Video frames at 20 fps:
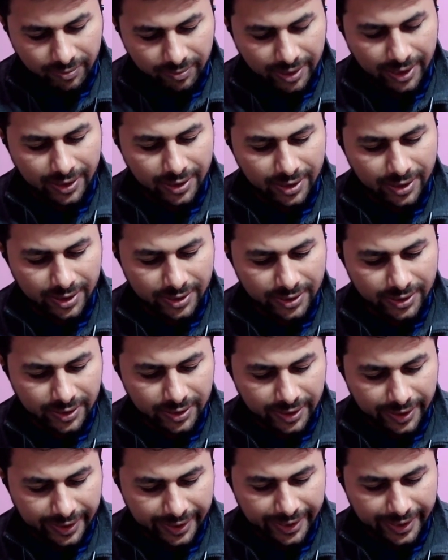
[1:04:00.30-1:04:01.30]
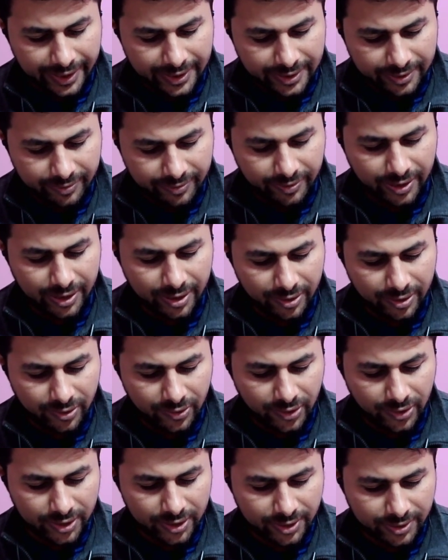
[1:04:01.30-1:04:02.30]
minus a square
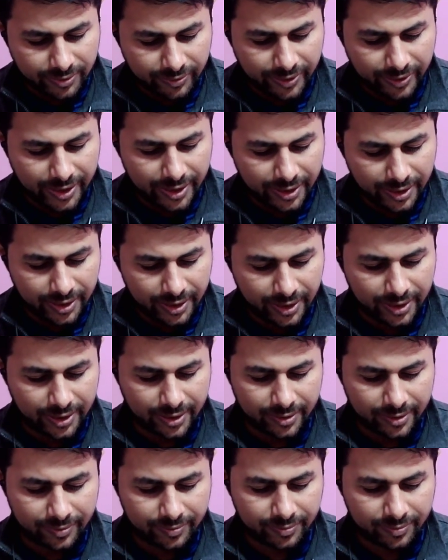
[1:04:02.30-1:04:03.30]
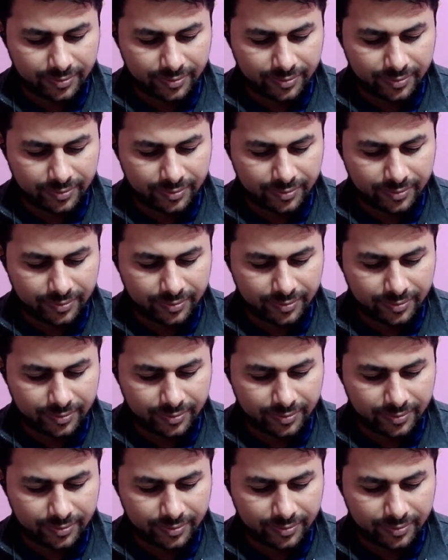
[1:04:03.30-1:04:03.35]
cos square theta.